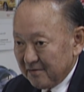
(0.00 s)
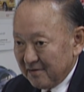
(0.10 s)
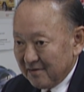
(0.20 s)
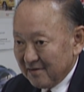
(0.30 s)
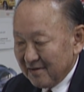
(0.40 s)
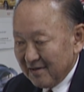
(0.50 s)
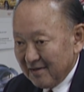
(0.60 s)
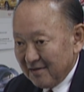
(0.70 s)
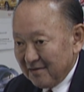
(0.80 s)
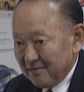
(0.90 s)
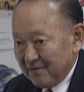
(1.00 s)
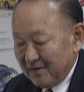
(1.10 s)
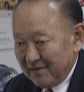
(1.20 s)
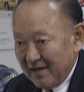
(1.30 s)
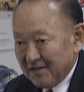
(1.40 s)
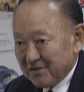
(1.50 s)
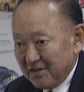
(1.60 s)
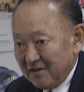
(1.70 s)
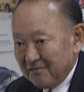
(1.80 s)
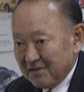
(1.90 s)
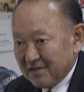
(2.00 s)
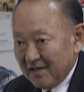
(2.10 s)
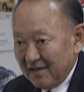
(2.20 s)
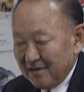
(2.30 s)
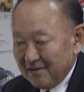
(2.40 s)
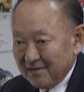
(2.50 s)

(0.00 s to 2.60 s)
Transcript: that the audacity of this guy to